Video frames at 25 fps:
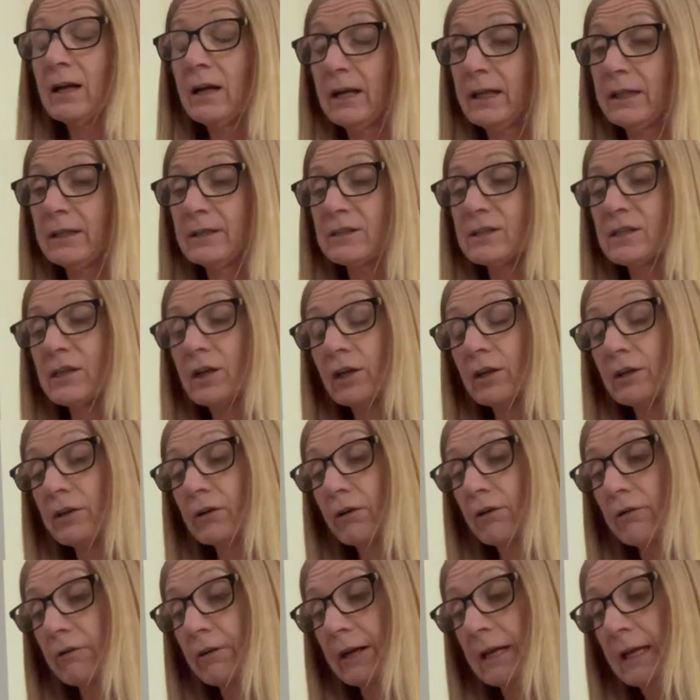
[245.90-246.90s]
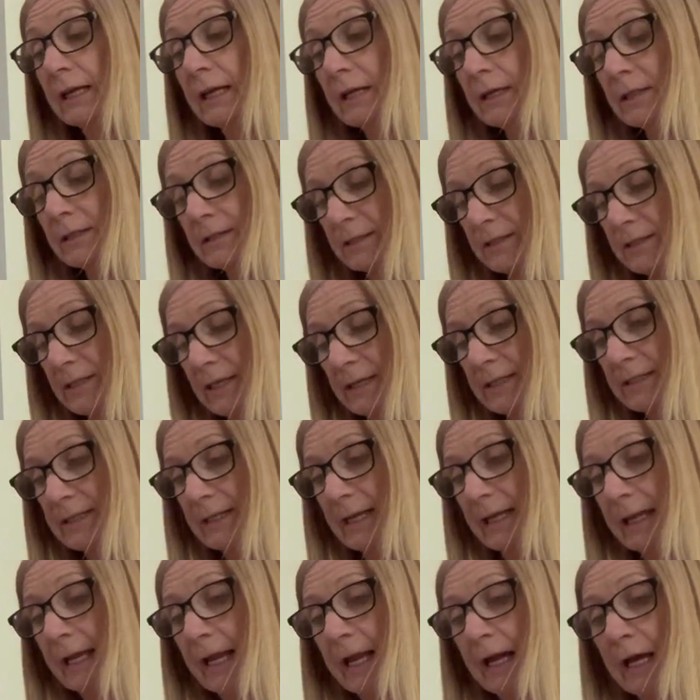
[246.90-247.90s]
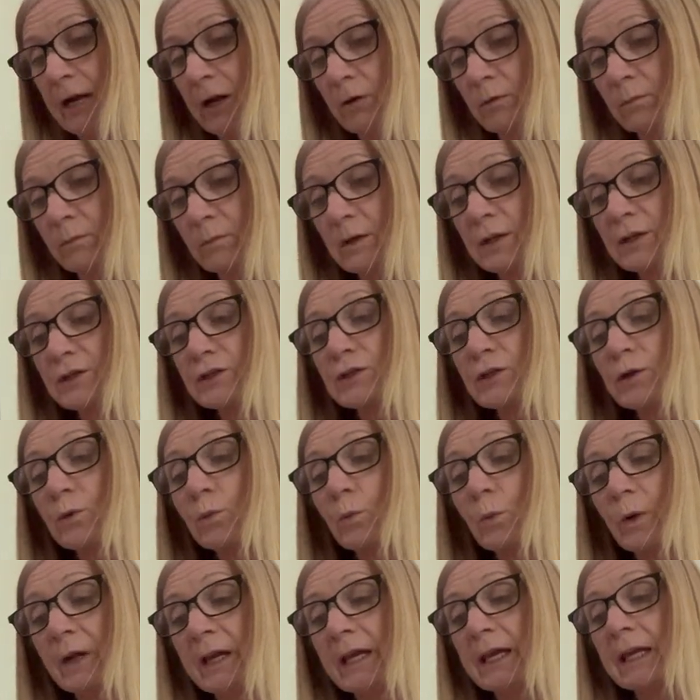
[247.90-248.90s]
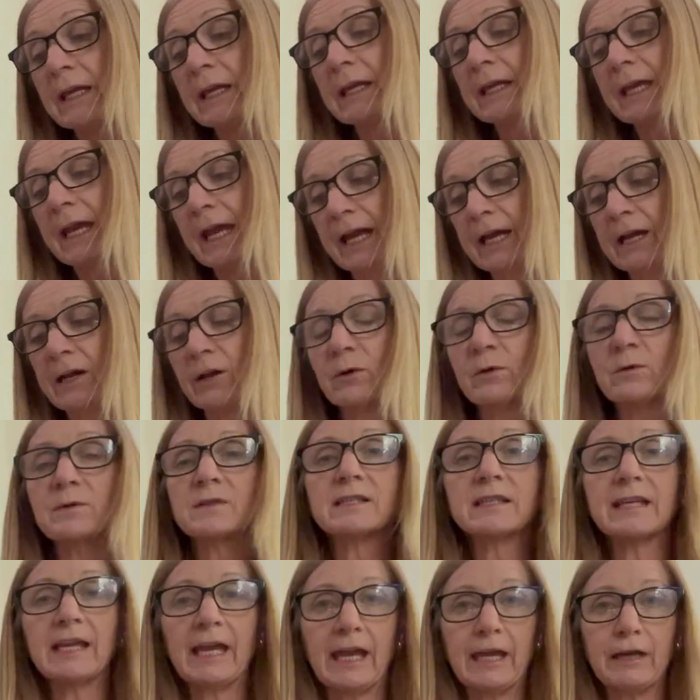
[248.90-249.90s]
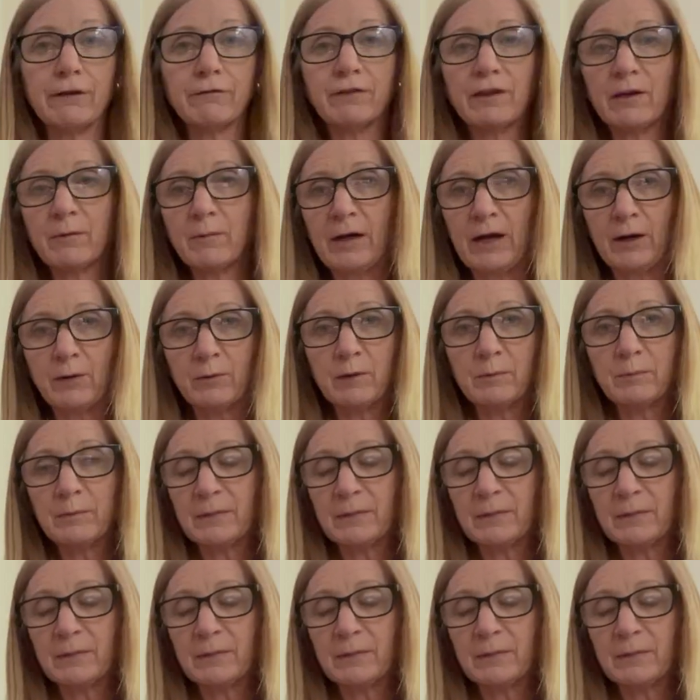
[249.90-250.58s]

and hungry, says a cow. So we cows gave them our